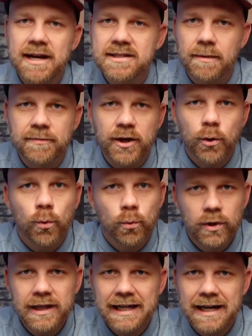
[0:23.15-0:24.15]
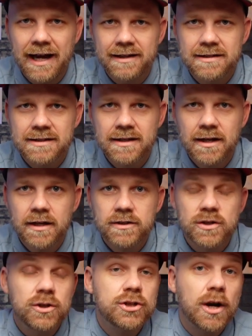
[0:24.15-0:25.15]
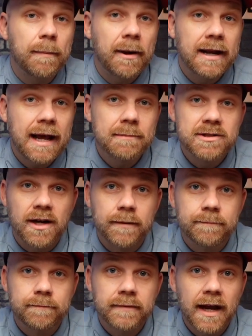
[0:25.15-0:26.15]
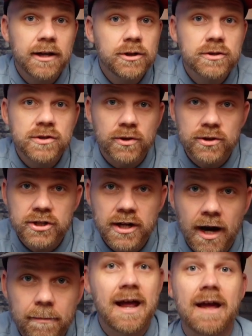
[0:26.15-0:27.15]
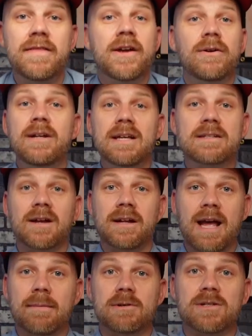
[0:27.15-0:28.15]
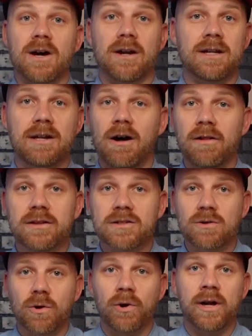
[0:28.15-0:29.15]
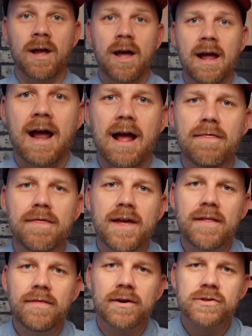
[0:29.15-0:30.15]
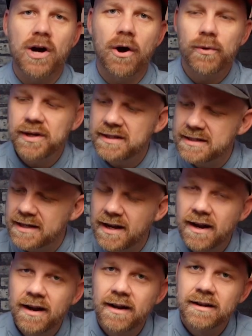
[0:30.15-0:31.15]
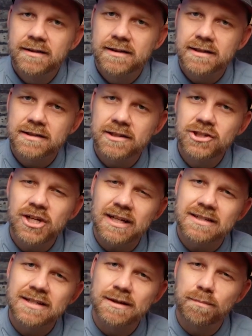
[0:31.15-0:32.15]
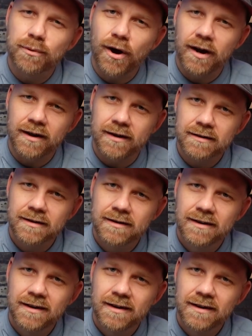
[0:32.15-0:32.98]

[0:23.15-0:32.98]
something really nice. So you jump on Amazon and you search it up. And there it is on Amazon in all its glory. And then there's always the suggested product,